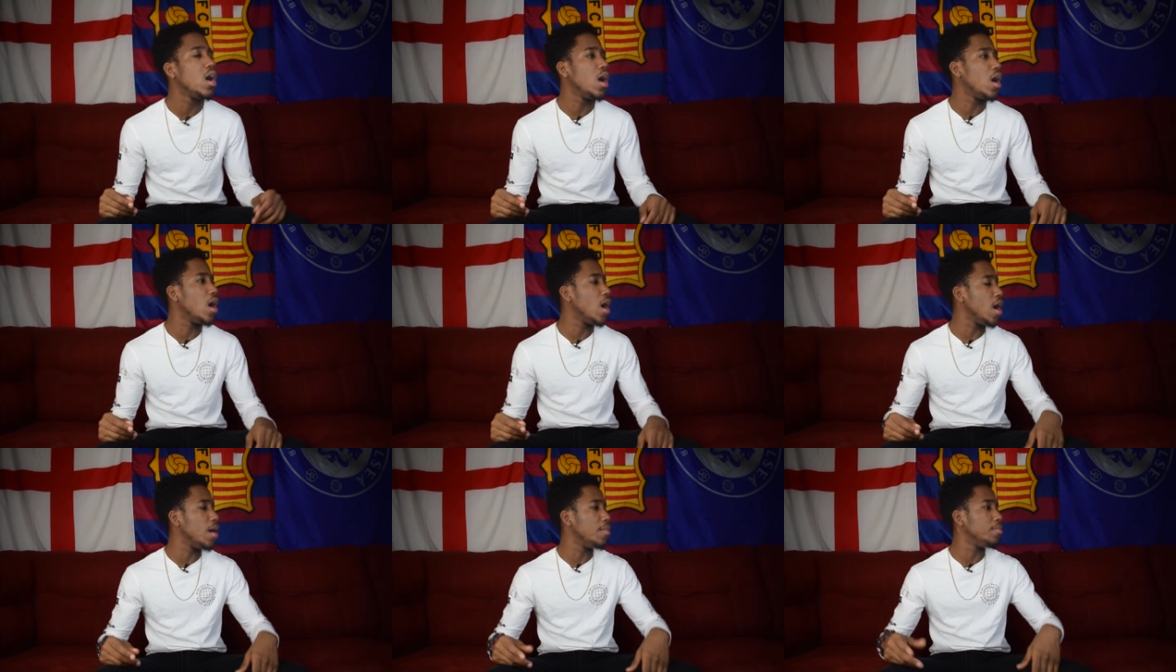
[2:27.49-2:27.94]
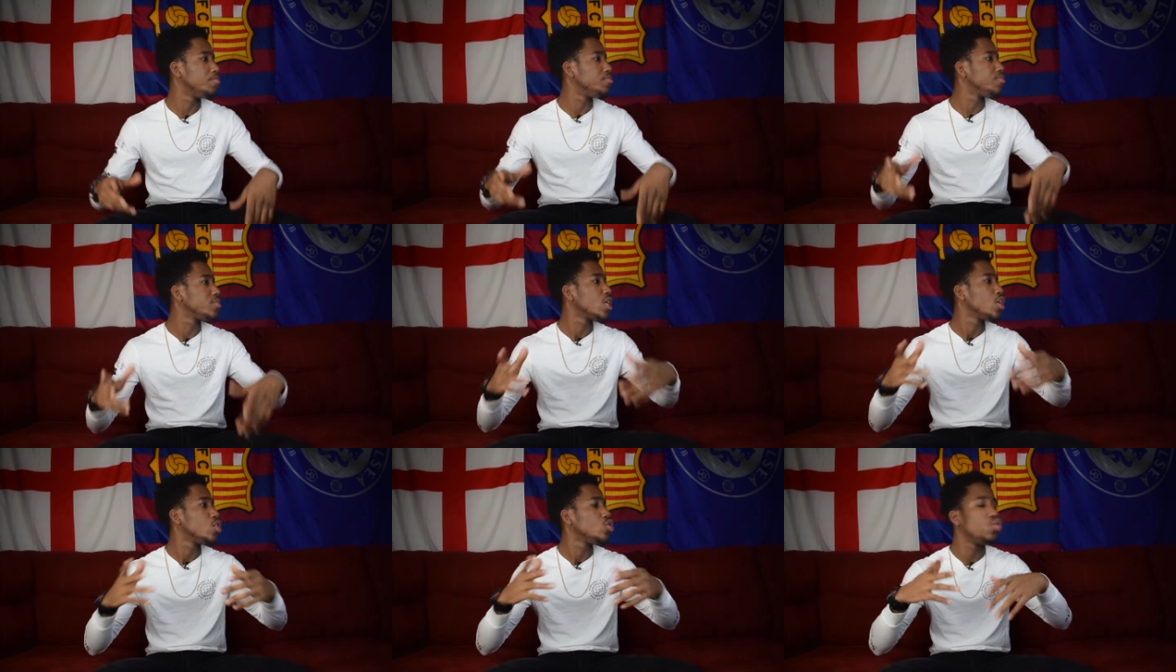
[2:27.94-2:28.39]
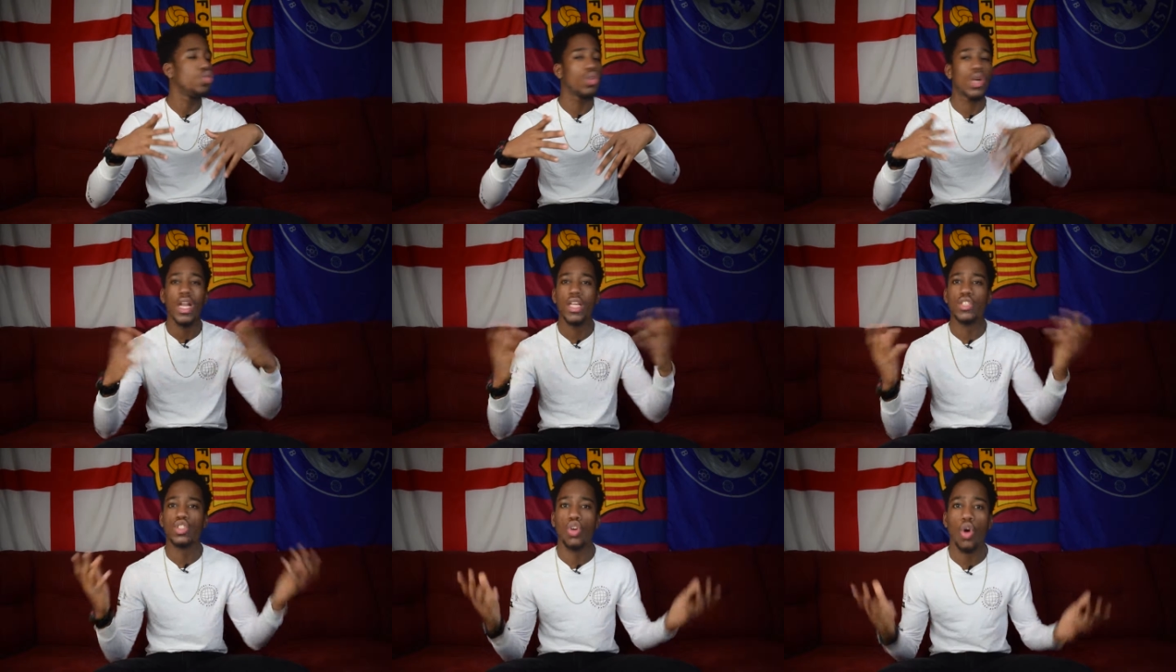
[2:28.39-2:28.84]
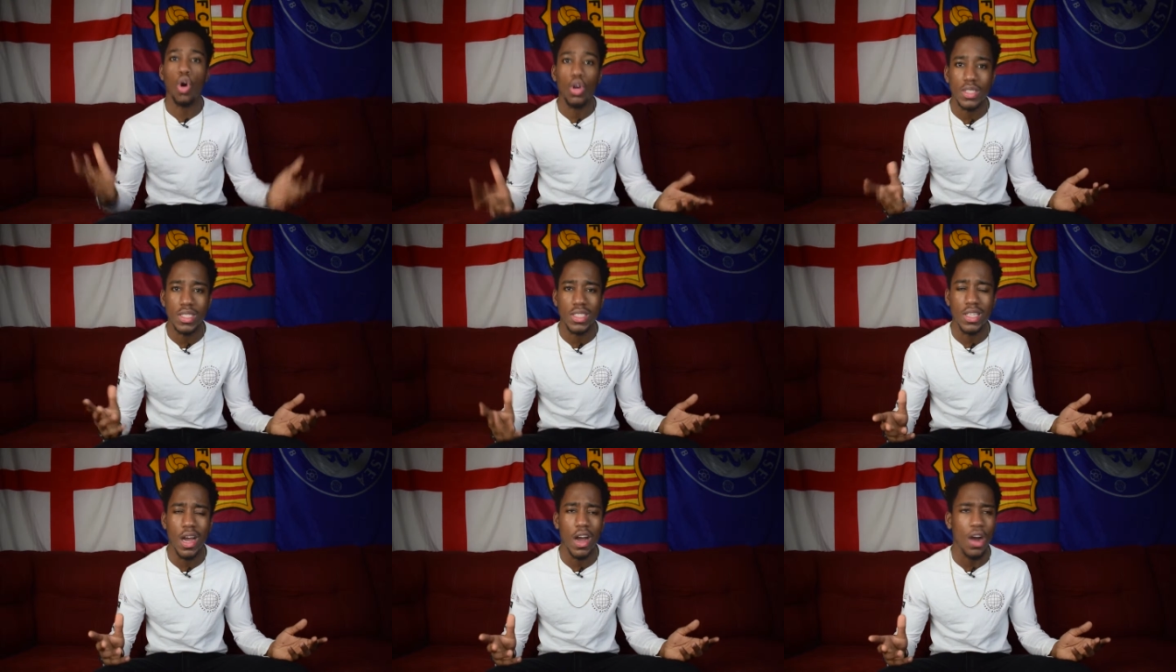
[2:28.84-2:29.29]
um, Douglas
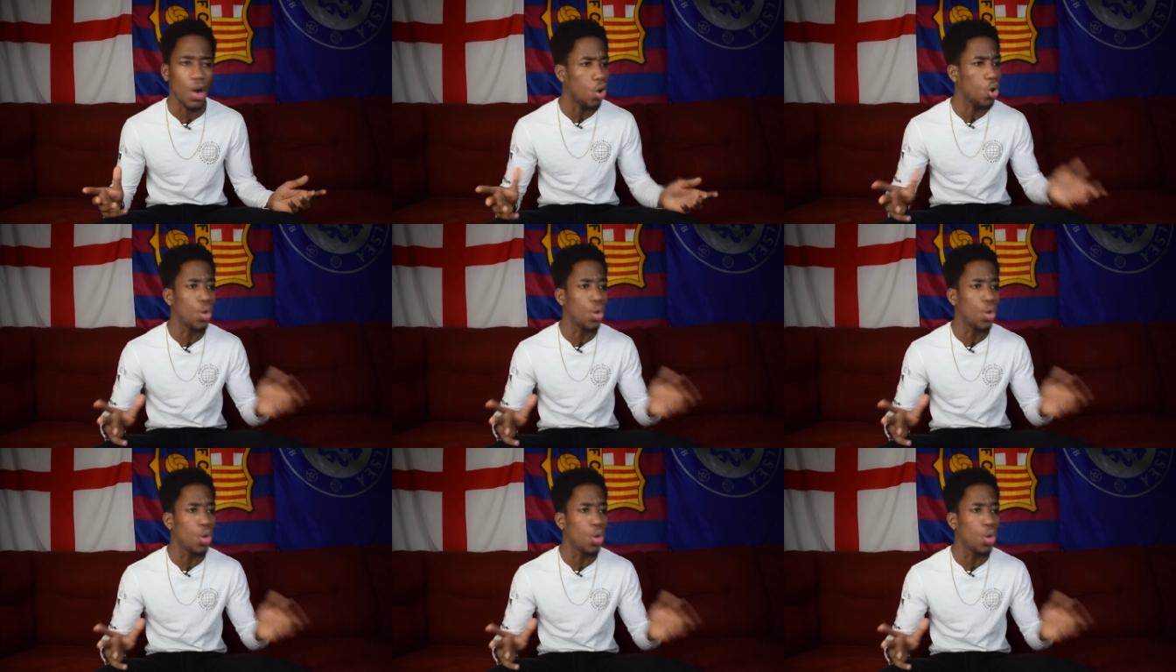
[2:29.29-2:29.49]
Costa,